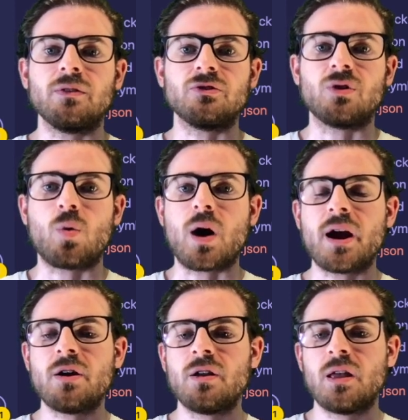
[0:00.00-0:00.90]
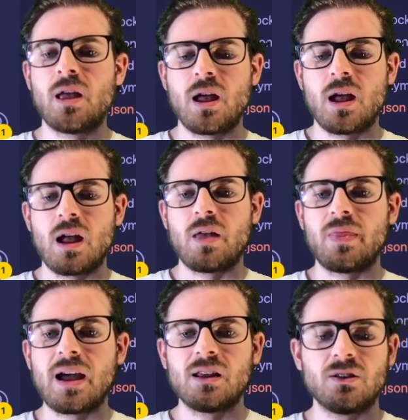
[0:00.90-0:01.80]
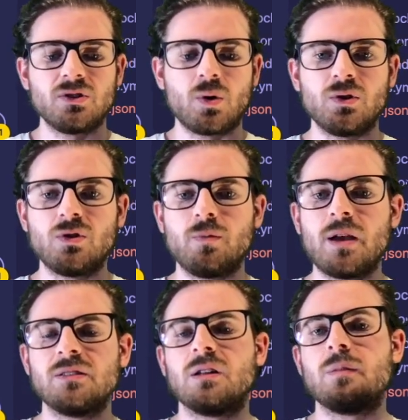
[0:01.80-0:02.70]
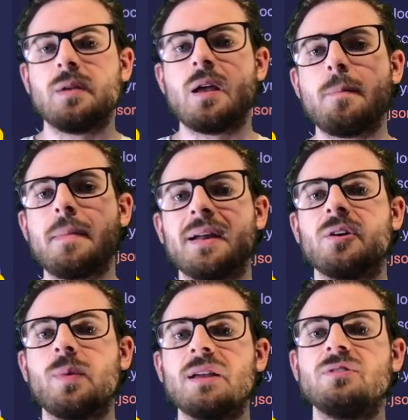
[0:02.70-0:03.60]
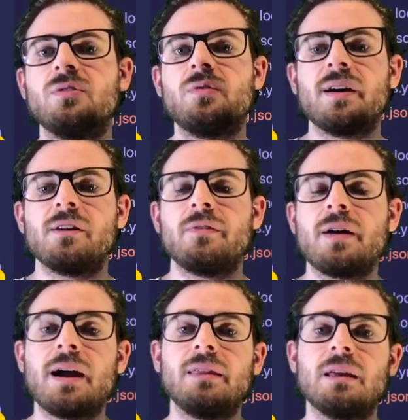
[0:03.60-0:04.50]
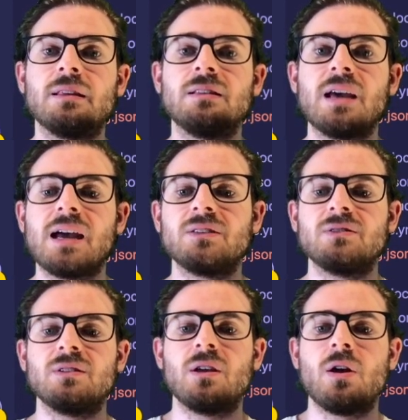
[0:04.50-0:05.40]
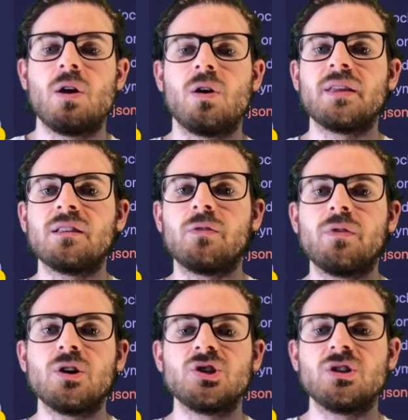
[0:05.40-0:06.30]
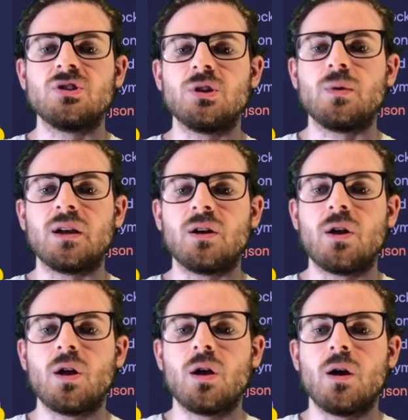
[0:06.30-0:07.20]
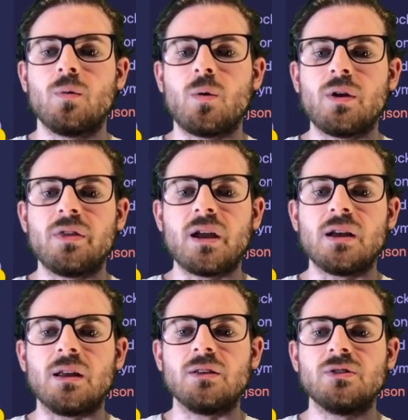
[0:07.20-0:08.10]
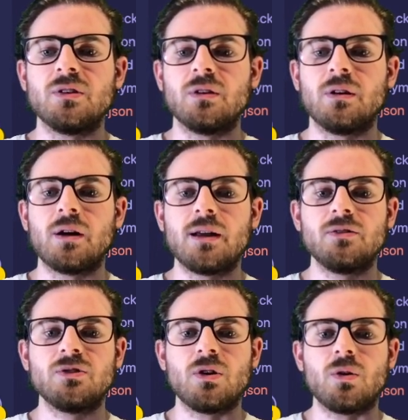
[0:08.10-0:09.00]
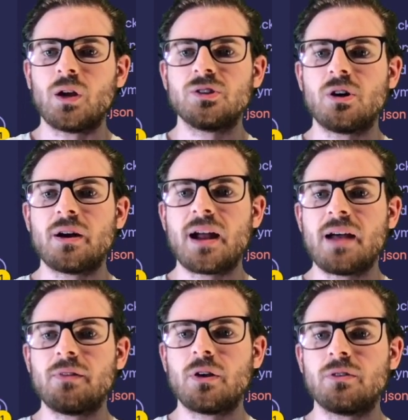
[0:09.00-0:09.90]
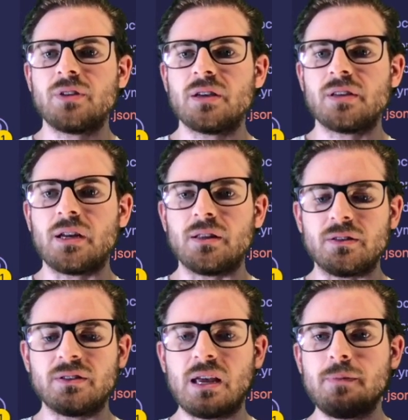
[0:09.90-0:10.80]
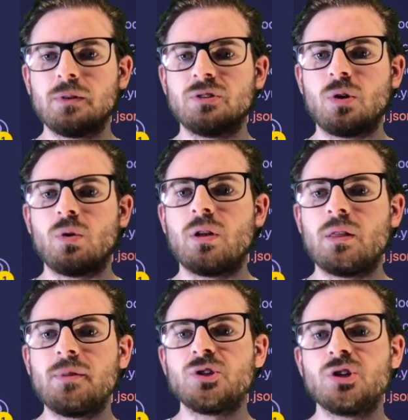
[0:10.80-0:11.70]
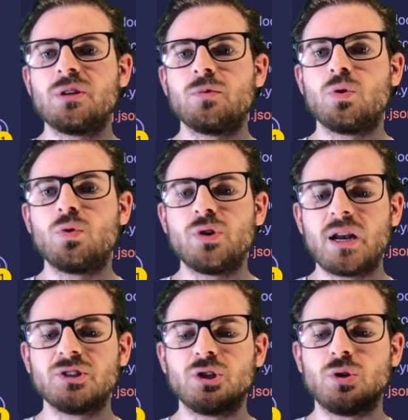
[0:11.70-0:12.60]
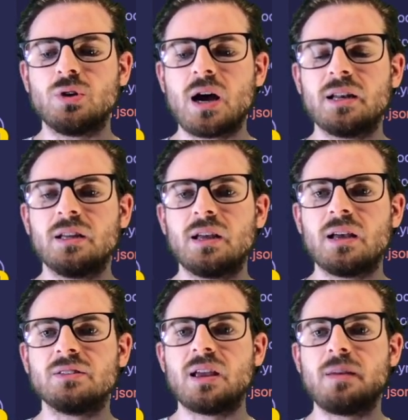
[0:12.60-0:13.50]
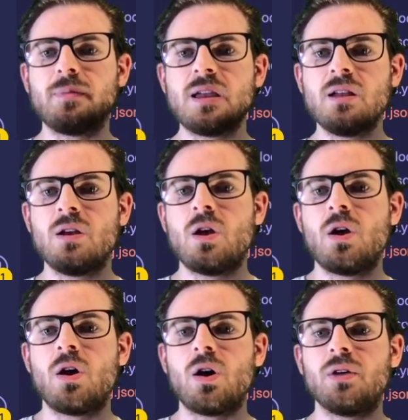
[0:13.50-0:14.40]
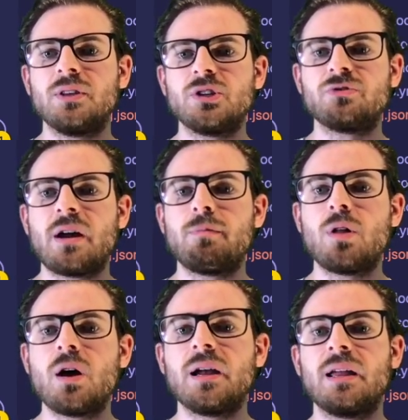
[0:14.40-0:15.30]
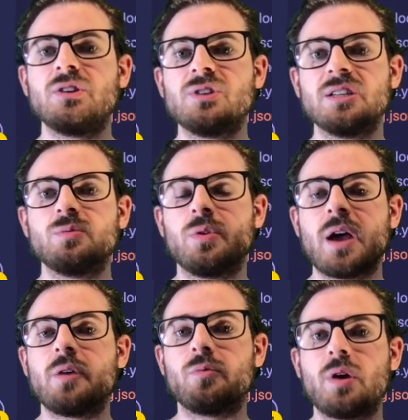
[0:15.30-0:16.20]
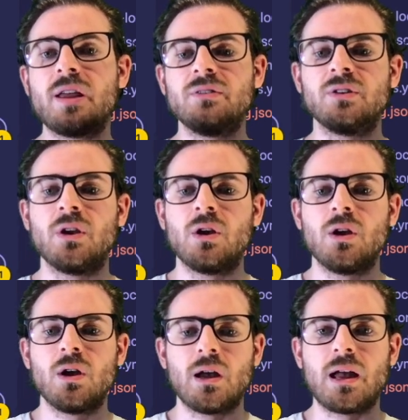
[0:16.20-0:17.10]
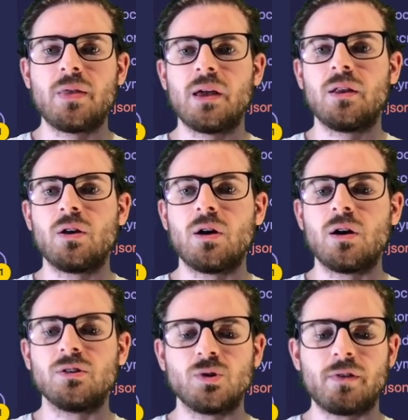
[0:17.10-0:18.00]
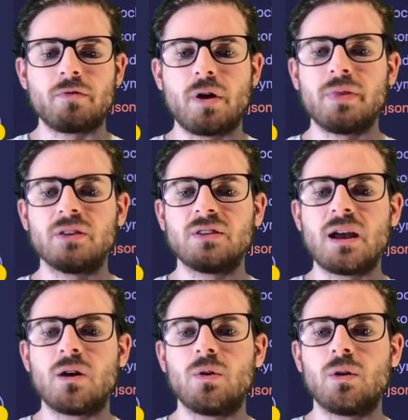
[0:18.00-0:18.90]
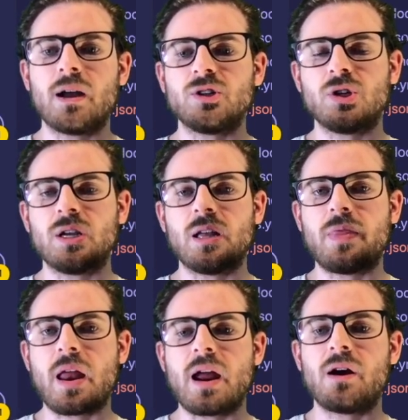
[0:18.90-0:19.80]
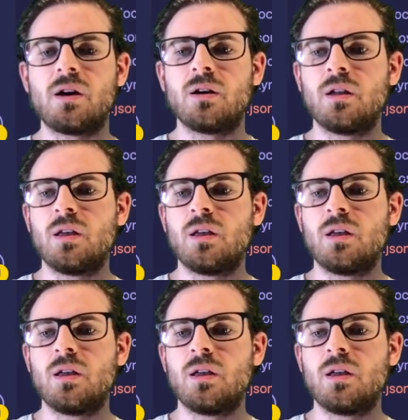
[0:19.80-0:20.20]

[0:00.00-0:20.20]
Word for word: is required. And that is going to basically be a better way to verify that the test or that the function is doing what we think it is. All right, so sorry, I have another test I need to skip. So let me show you something cool. You can actually do .skp on the describe block and Jest will not run it. And then, so if I run this now, I shouldn't get that error.